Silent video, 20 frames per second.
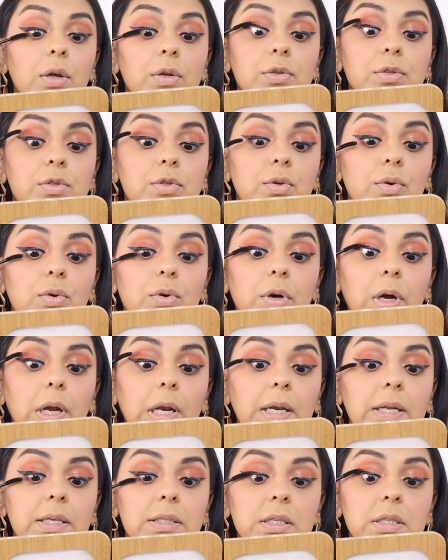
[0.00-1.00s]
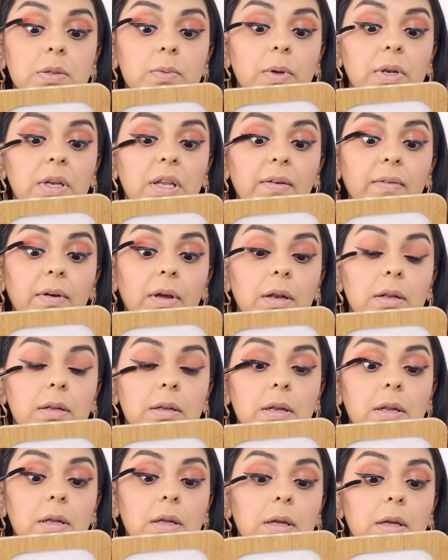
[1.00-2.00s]
so at least this will give it
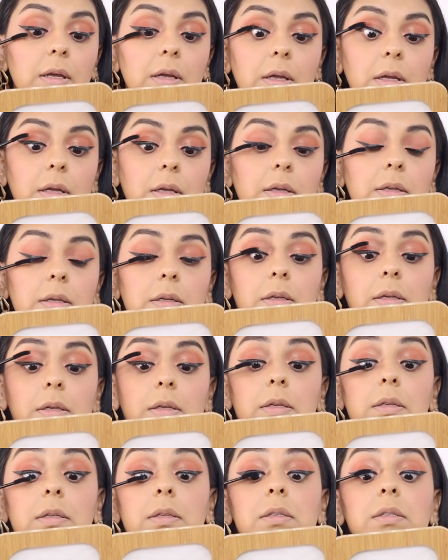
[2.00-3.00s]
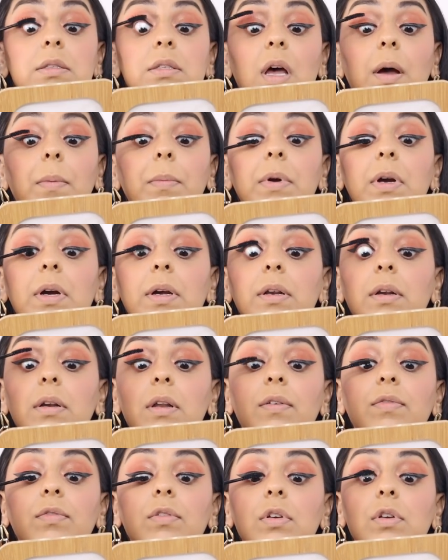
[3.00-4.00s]
some kind of
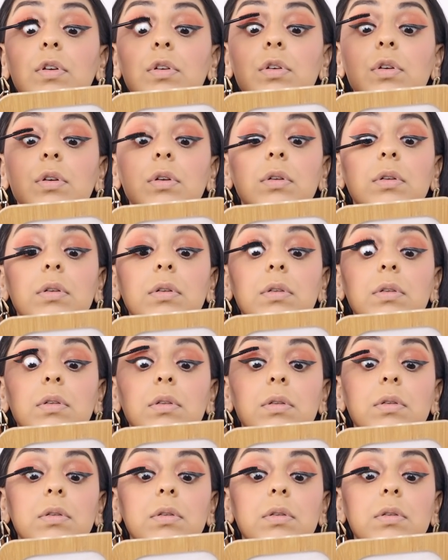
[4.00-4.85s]
definition.